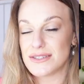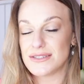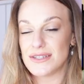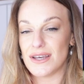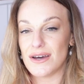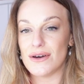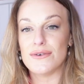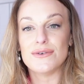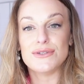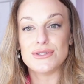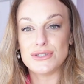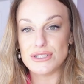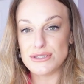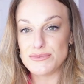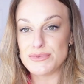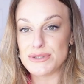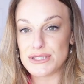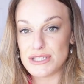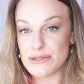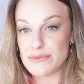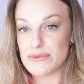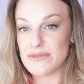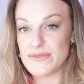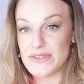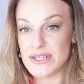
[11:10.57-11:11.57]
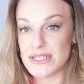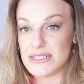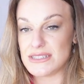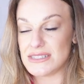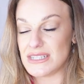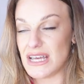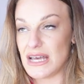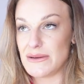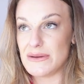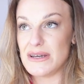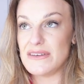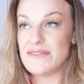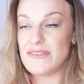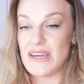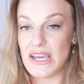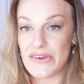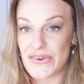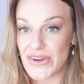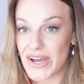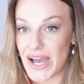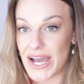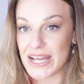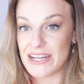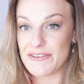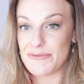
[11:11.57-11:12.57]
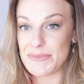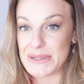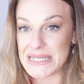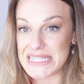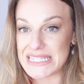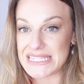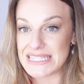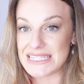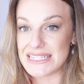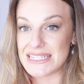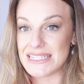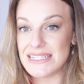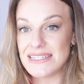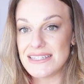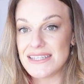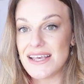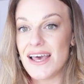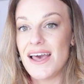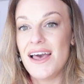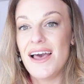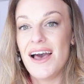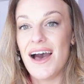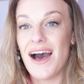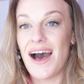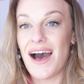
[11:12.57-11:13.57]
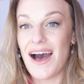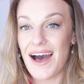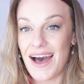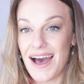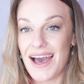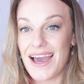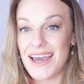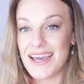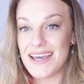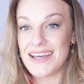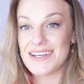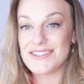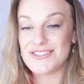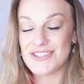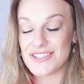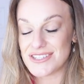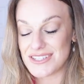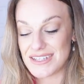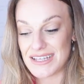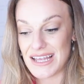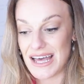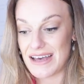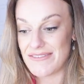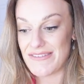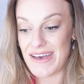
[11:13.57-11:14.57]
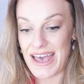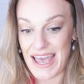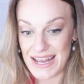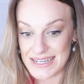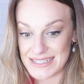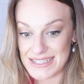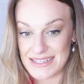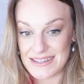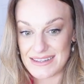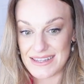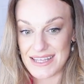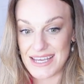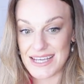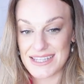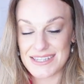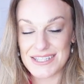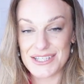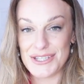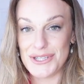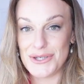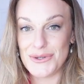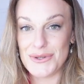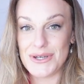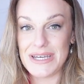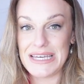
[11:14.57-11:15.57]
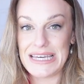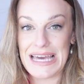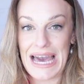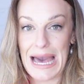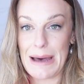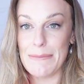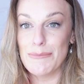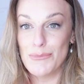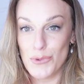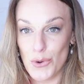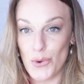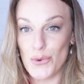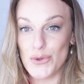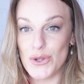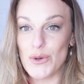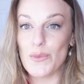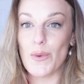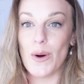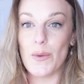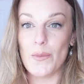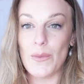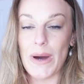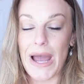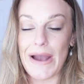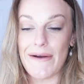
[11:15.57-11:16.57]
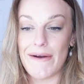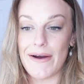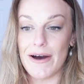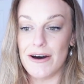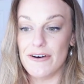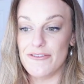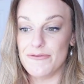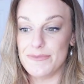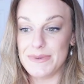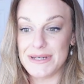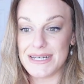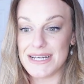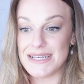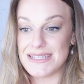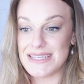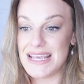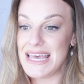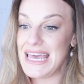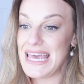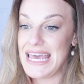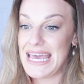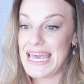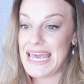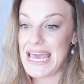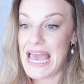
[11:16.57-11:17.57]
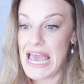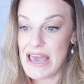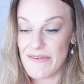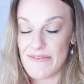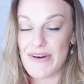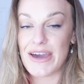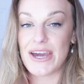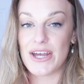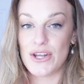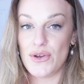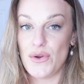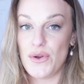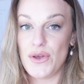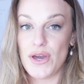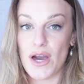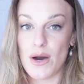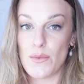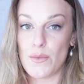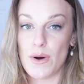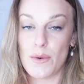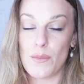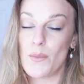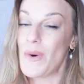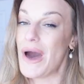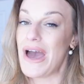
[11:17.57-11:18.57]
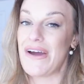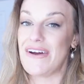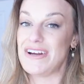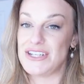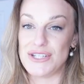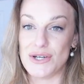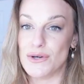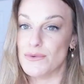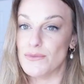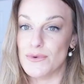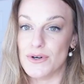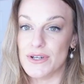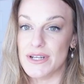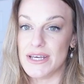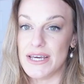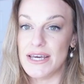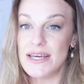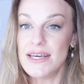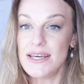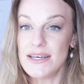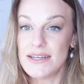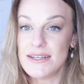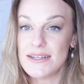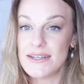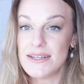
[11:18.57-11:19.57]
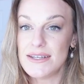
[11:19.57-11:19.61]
So super, super versatile. My favorite kind of pieces. I just love anything that you can get more than one wear out of, because if I can only get one wear, I don't want it.